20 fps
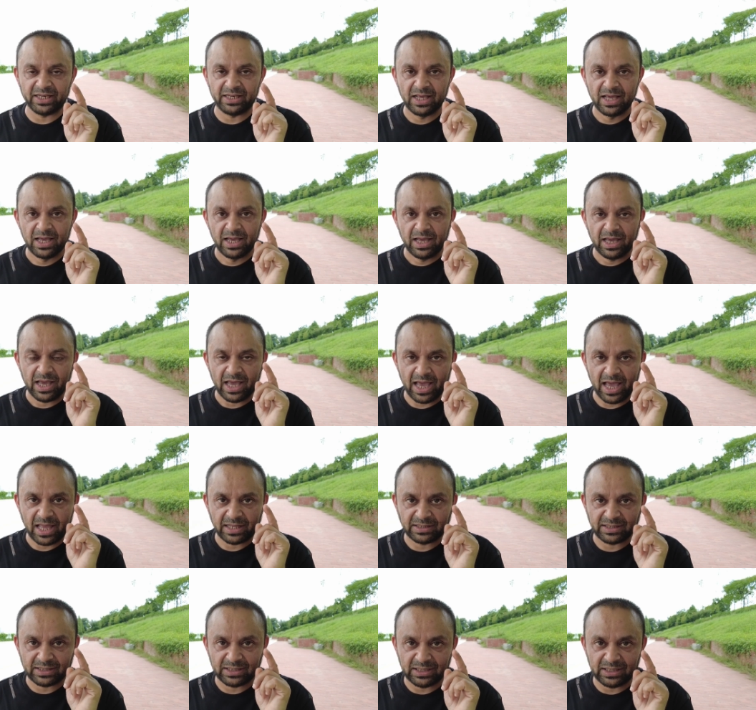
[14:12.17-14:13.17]
it
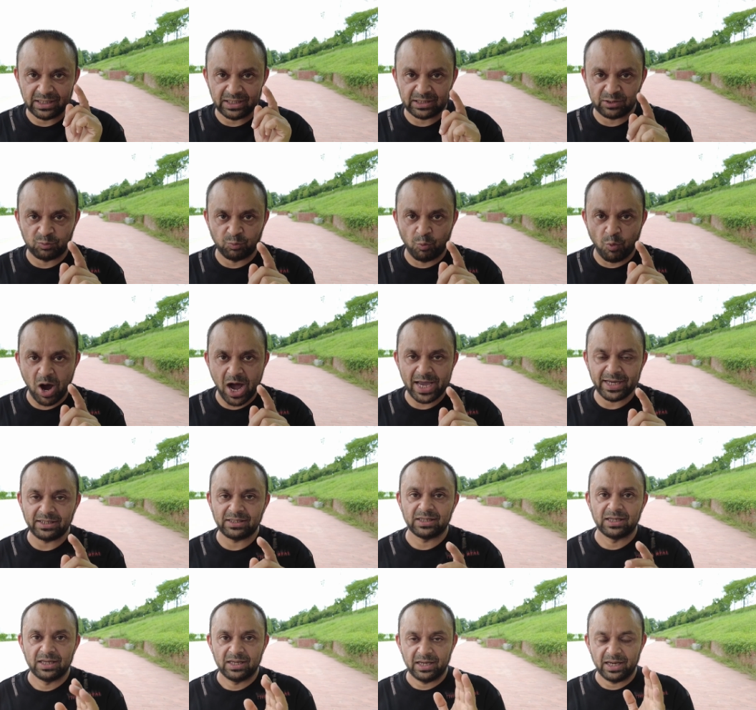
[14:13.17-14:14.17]
and see it's
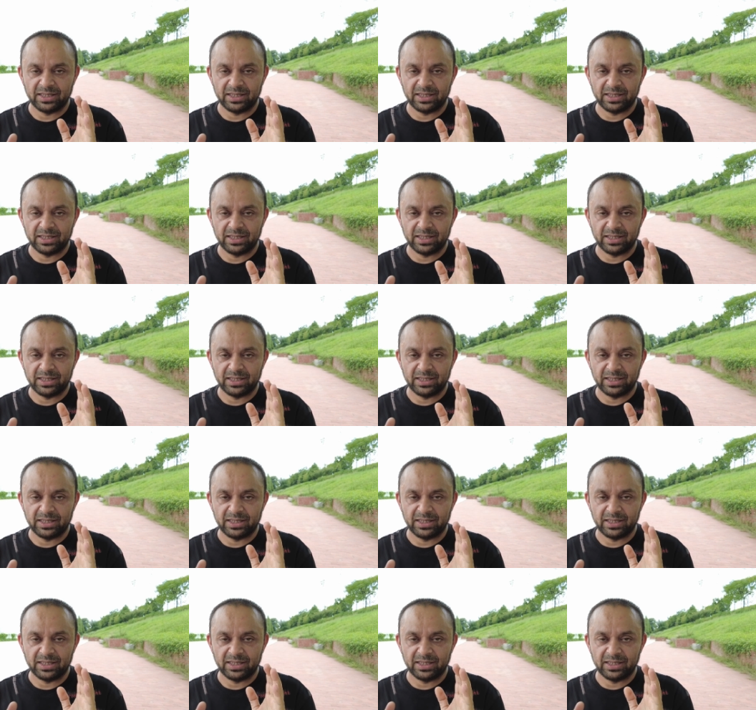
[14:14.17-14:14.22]
white,